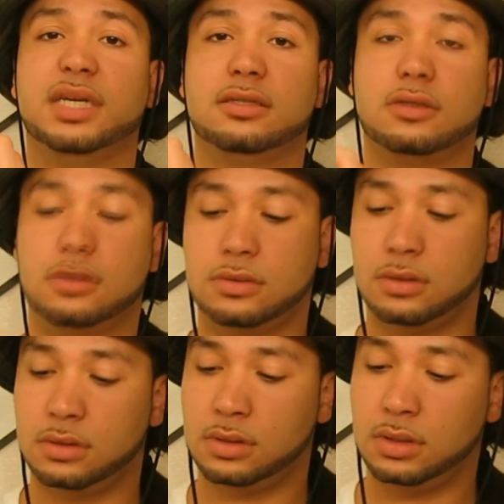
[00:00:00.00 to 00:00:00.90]
midsole.
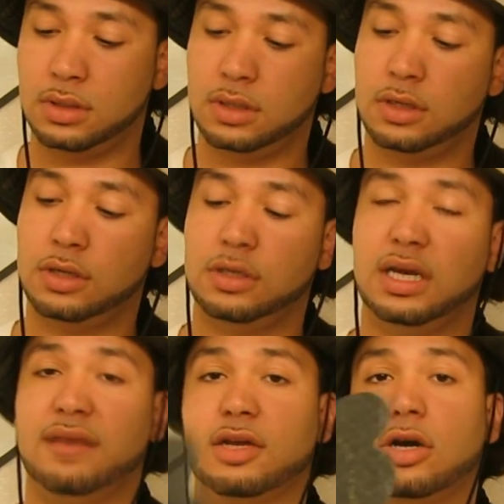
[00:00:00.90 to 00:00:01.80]

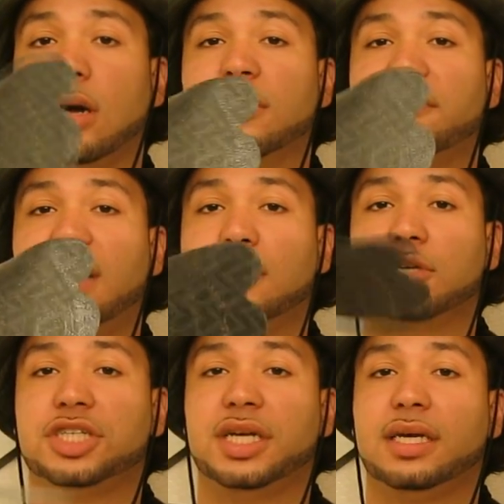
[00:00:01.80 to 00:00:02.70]
You have the carbon
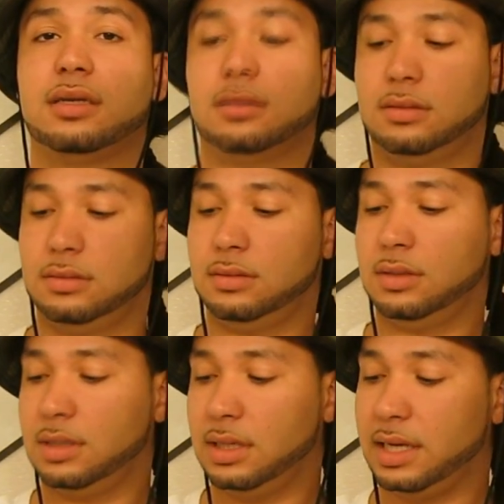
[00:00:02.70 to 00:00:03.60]
fiber shank.
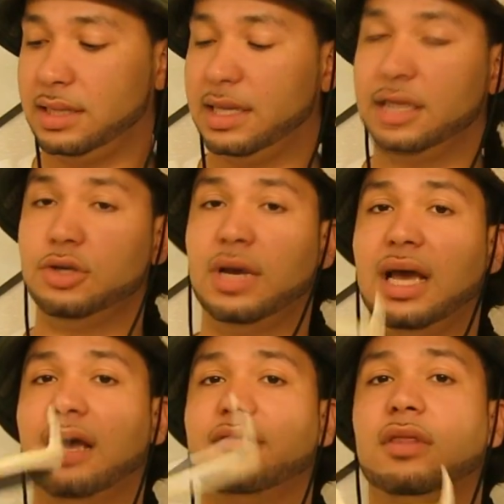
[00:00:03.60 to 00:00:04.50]
And then you
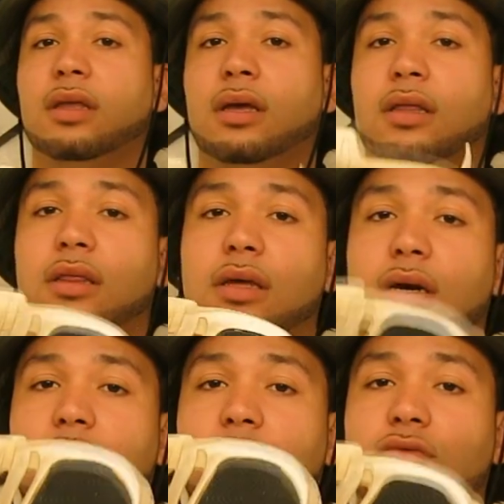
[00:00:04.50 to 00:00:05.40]
have
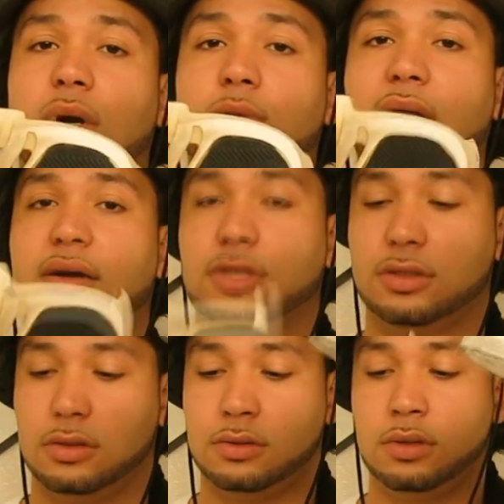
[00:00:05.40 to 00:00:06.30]
the rubber
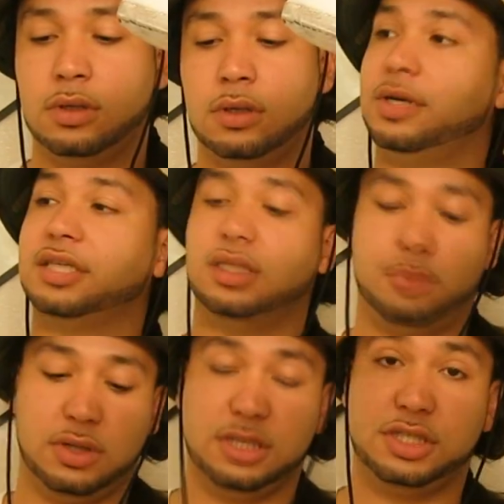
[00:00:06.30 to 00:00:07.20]
outsole. You
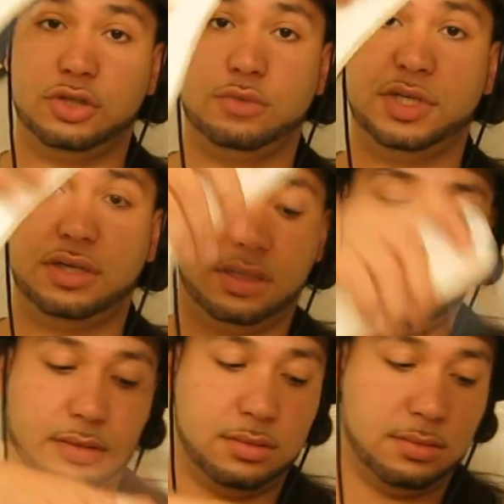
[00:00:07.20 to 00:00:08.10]
actually put the Zoom
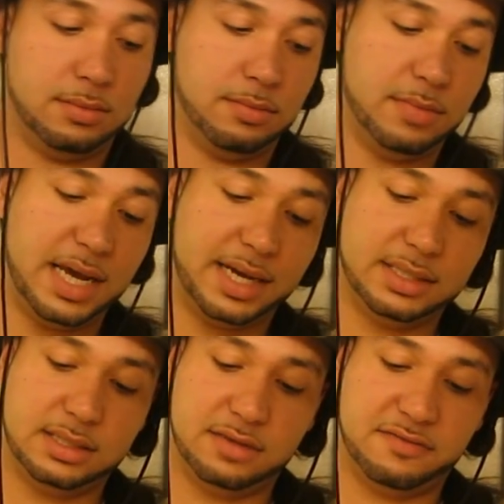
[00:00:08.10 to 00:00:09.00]
unit back
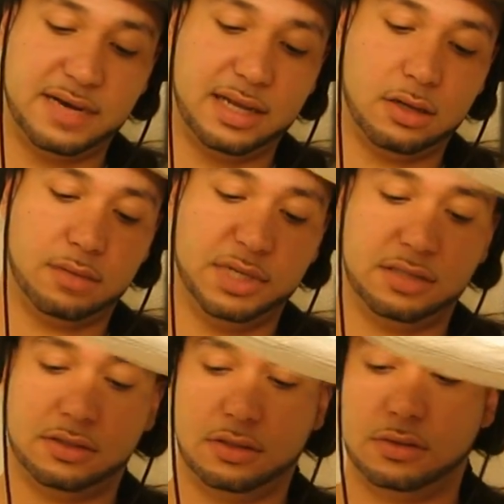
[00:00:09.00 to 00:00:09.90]
into the Phylon
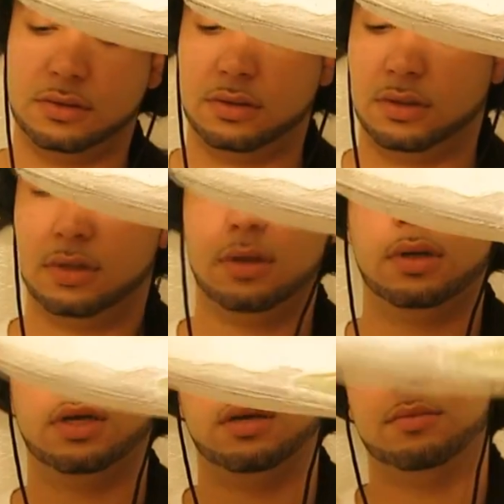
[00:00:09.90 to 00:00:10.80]
midsole.
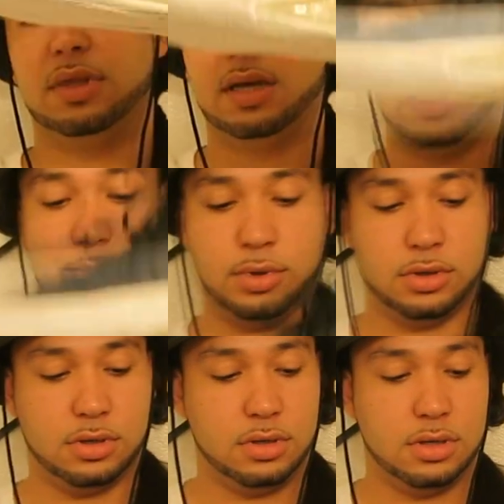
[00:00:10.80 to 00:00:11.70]
Put the
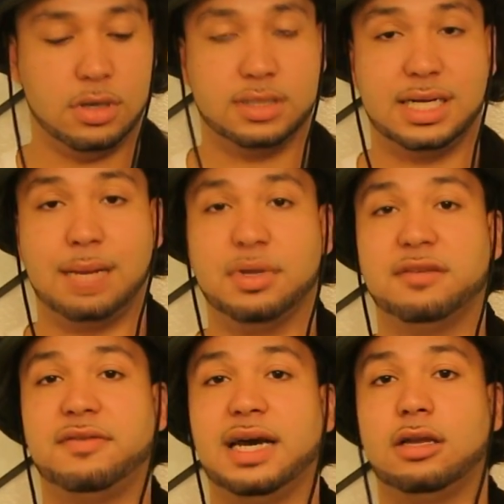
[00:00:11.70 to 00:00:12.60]
upper on top of
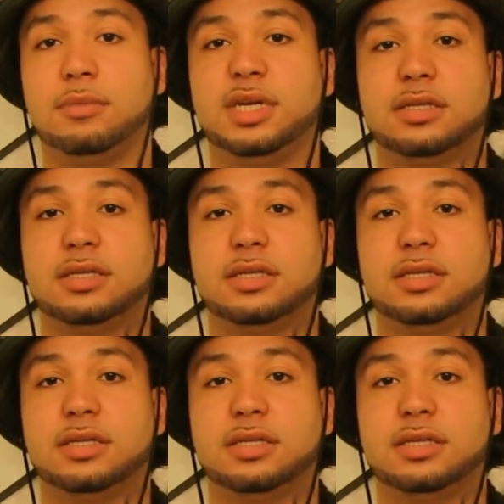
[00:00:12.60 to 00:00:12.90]
the Phylon